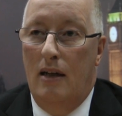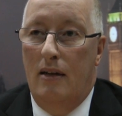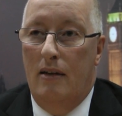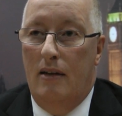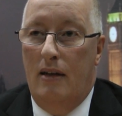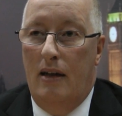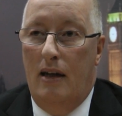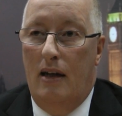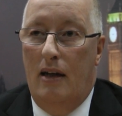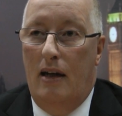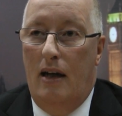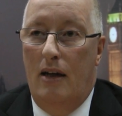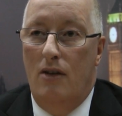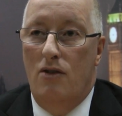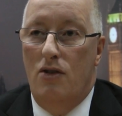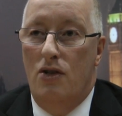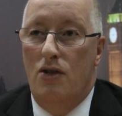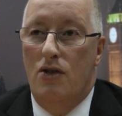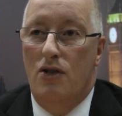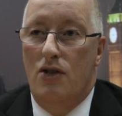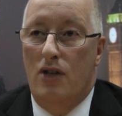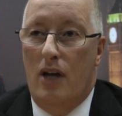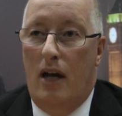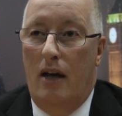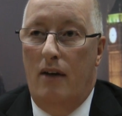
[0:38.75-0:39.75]
The
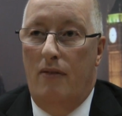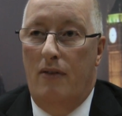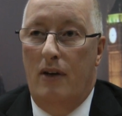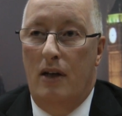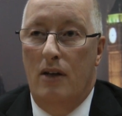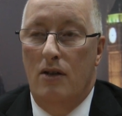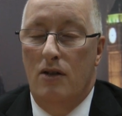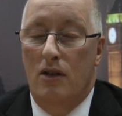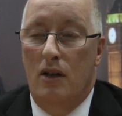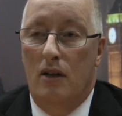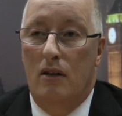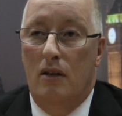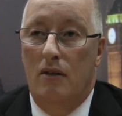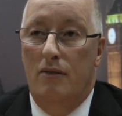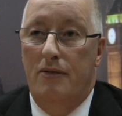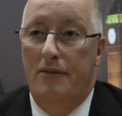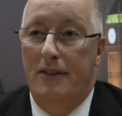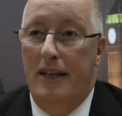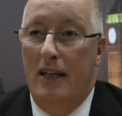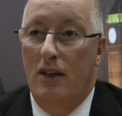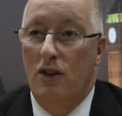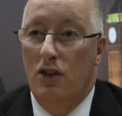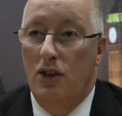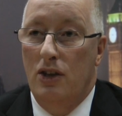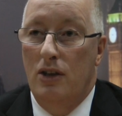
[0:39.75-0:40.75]
alleged savings are a
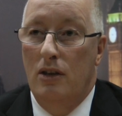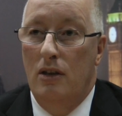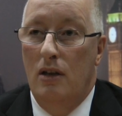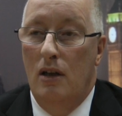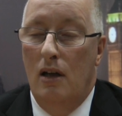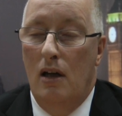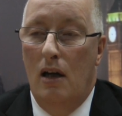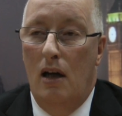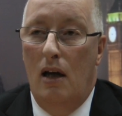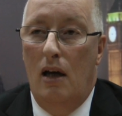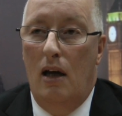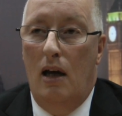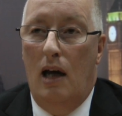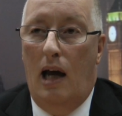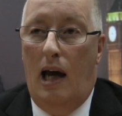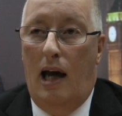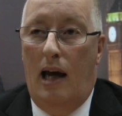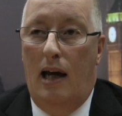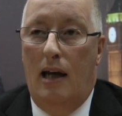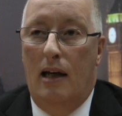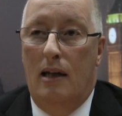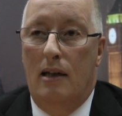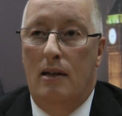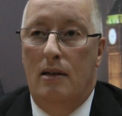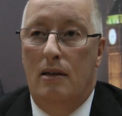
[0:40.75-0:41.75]
fiction,
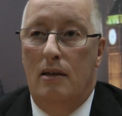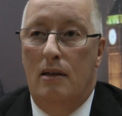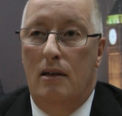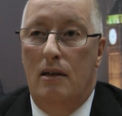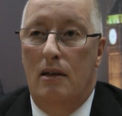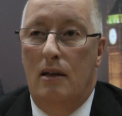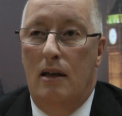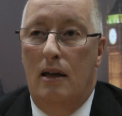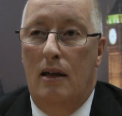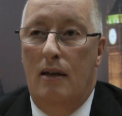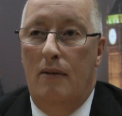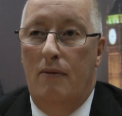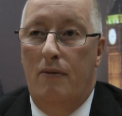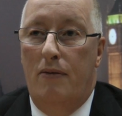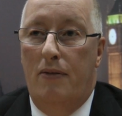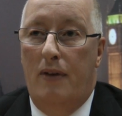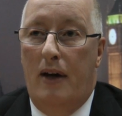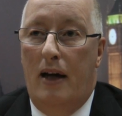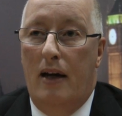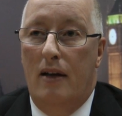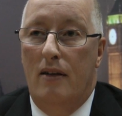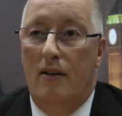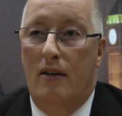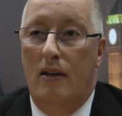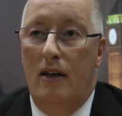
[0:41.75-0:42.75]
and in
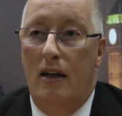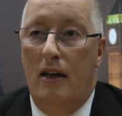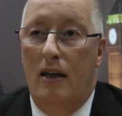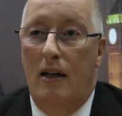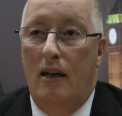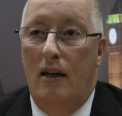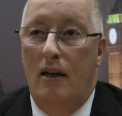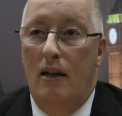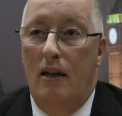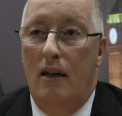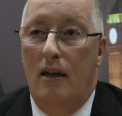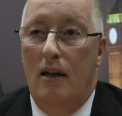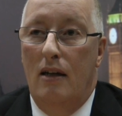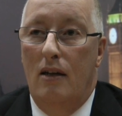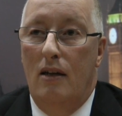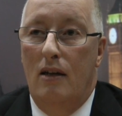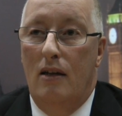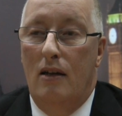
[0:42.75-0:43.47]
fact the